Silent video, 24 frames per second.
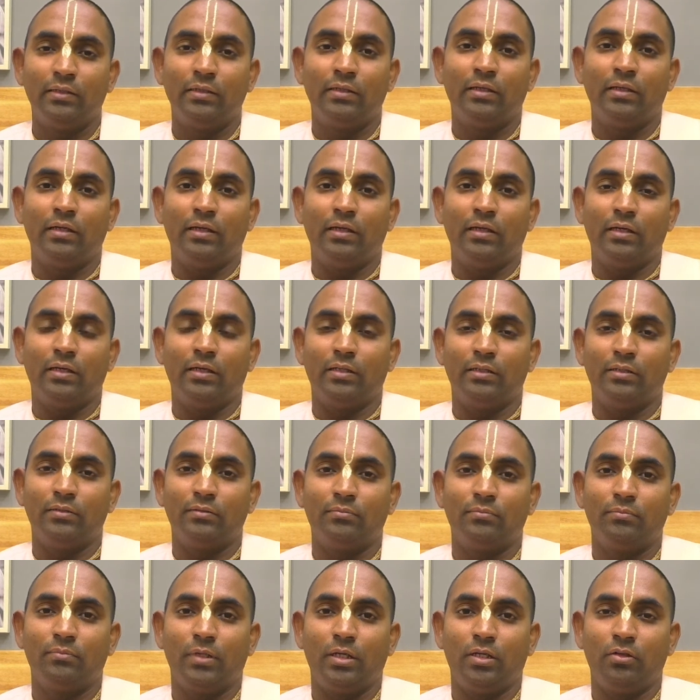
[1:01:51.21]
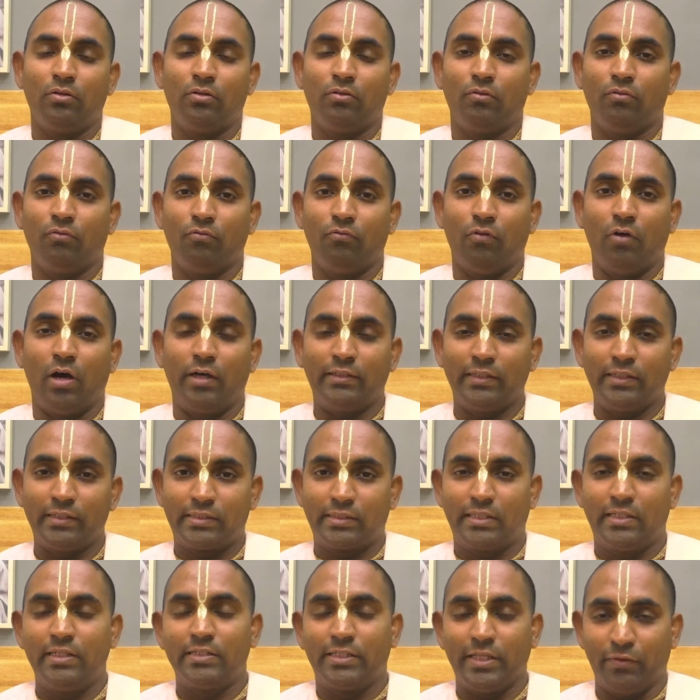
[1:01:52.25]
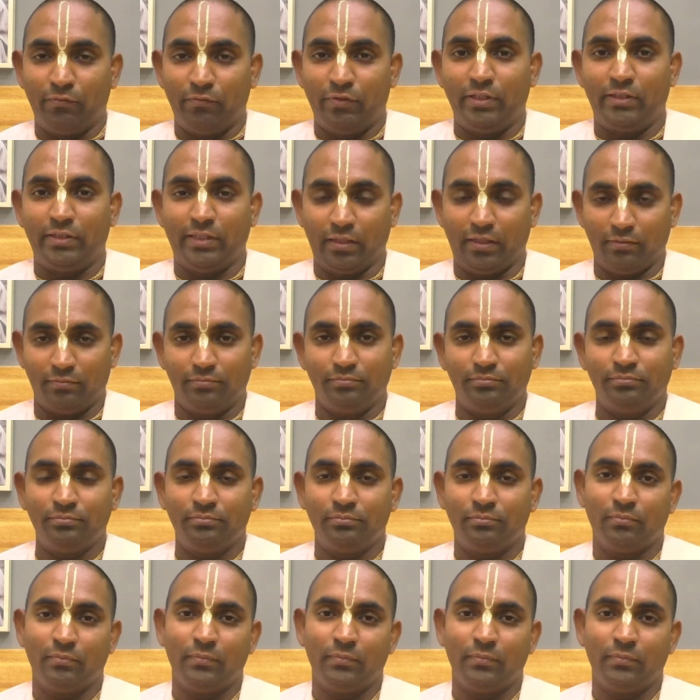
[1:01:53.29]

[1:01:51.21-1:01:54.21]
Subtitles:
warrior skills, everything.